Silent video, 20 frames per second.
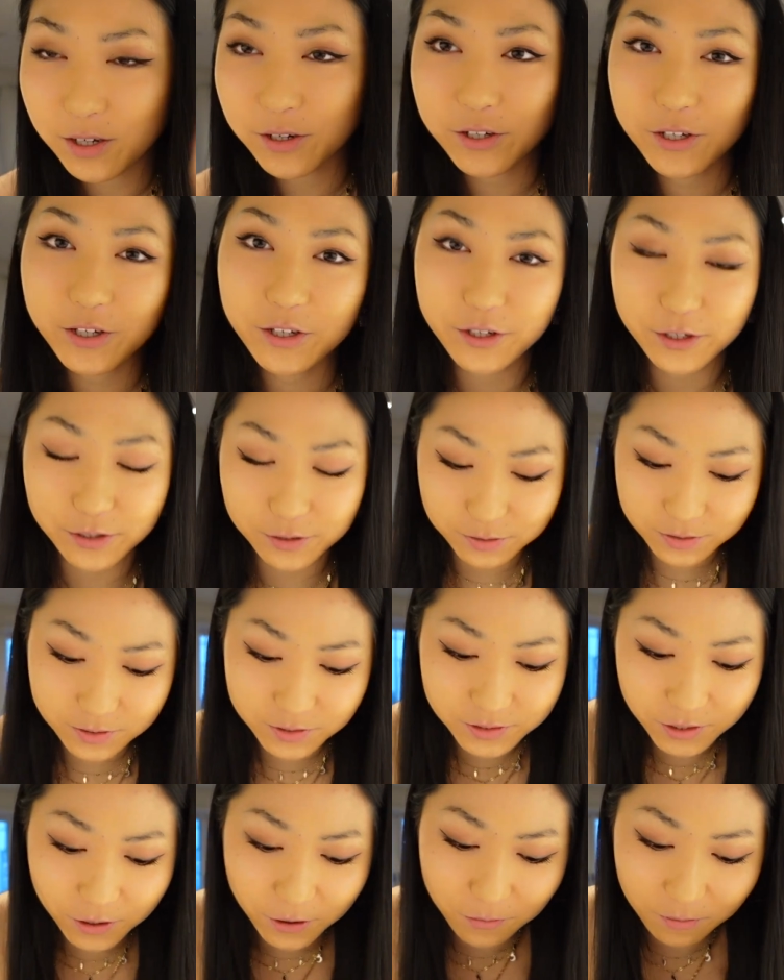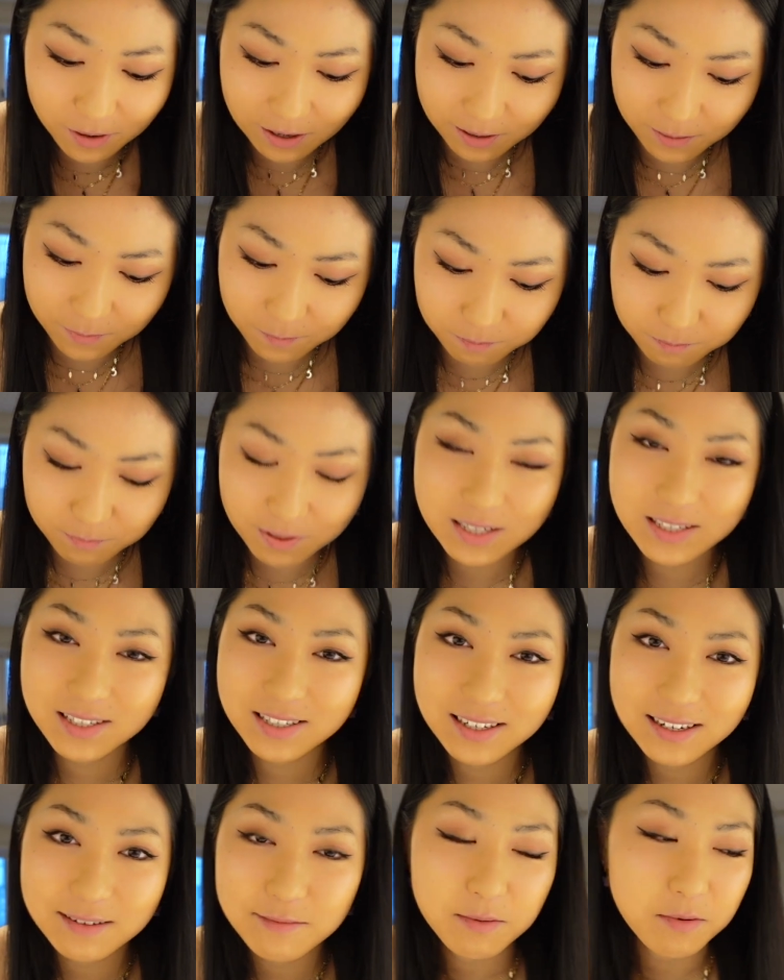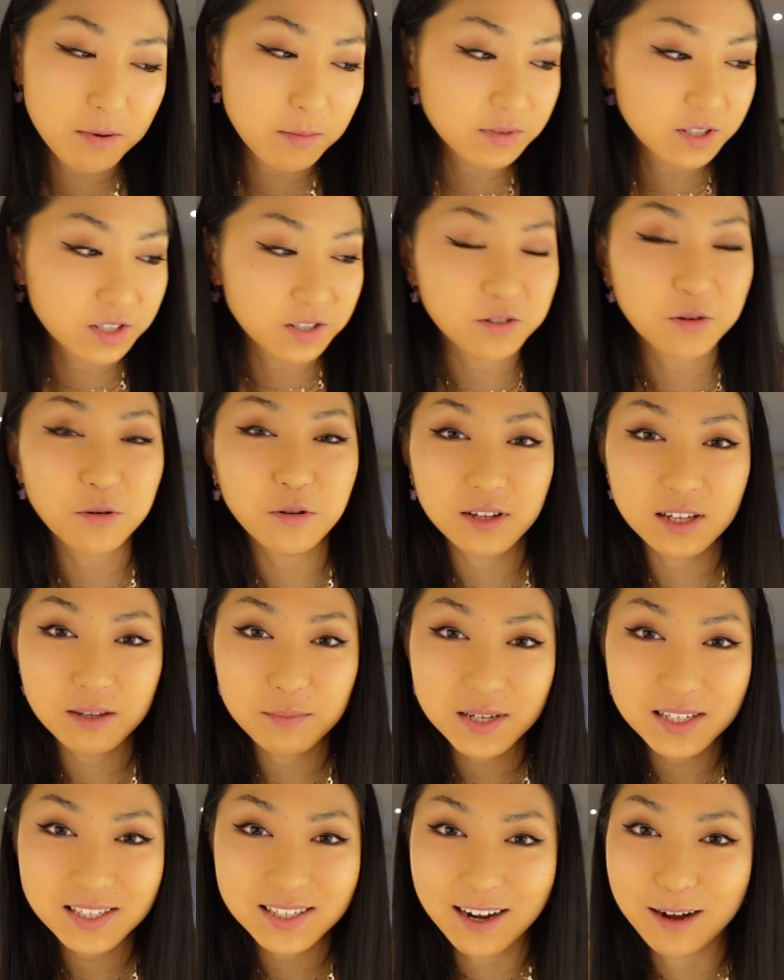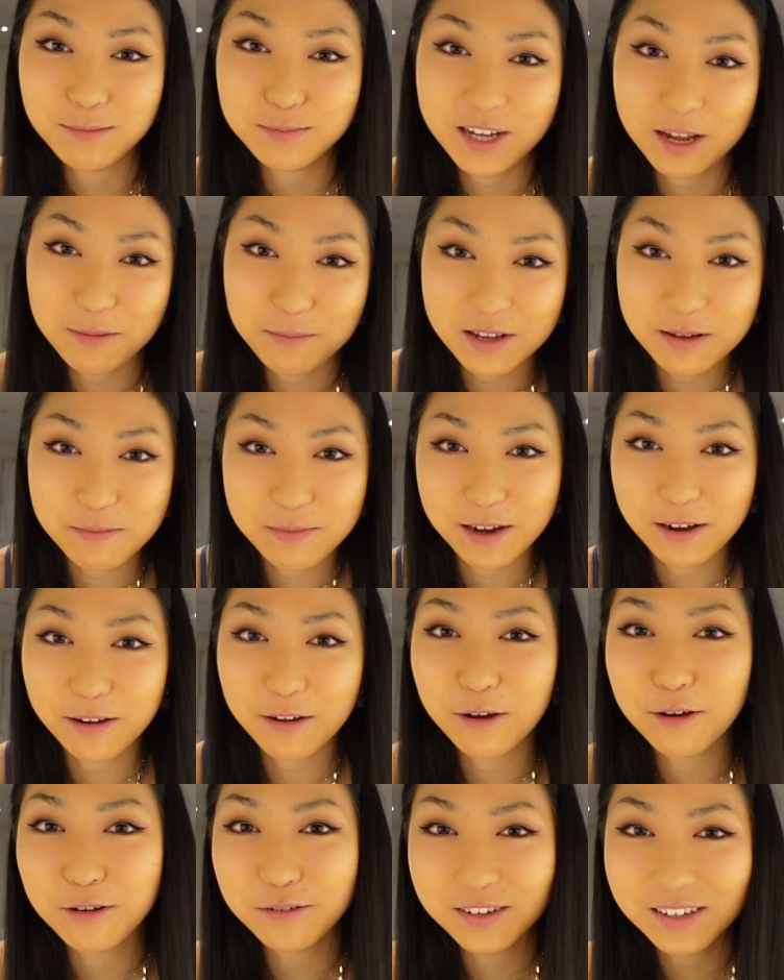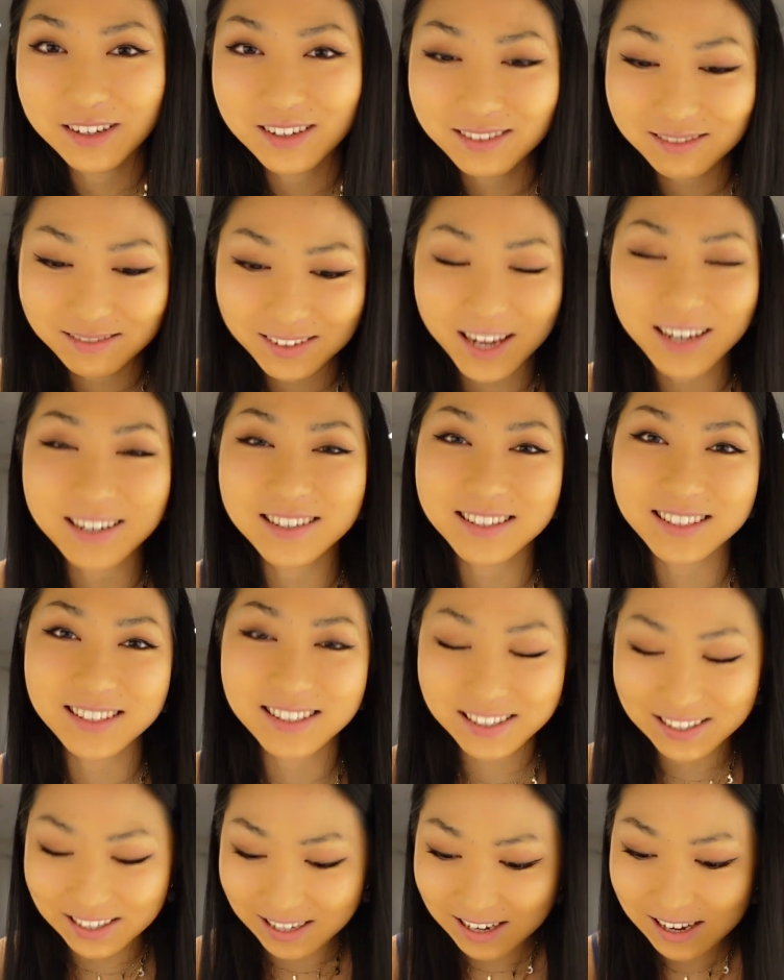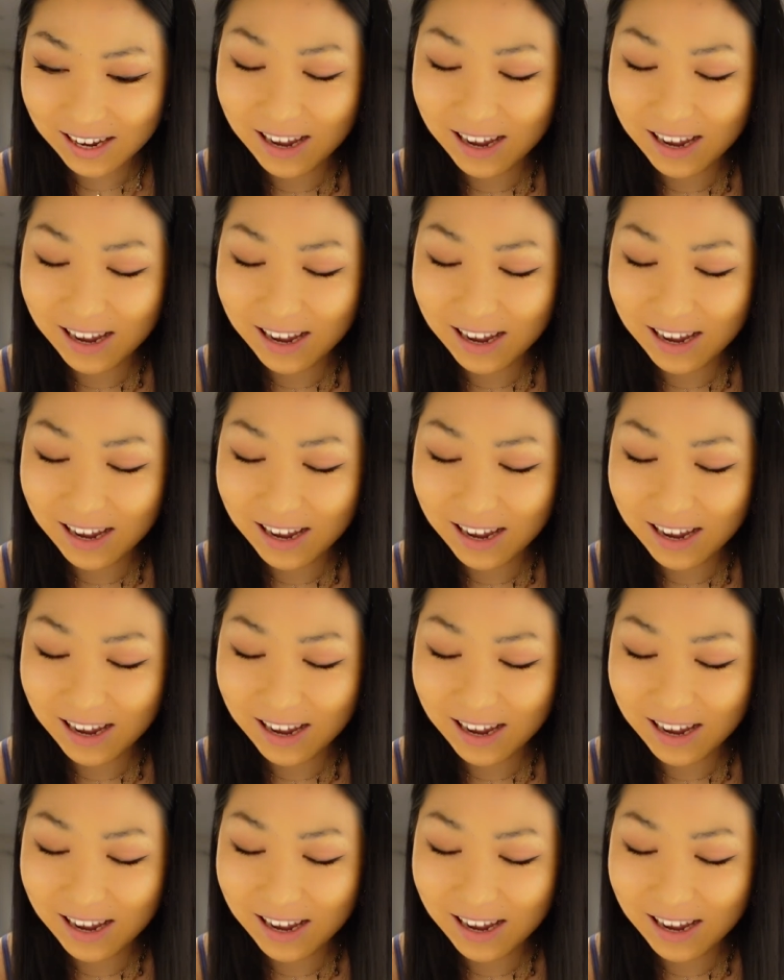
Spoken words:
Cute. So basically my mum was just calling me to update me about COVID cases.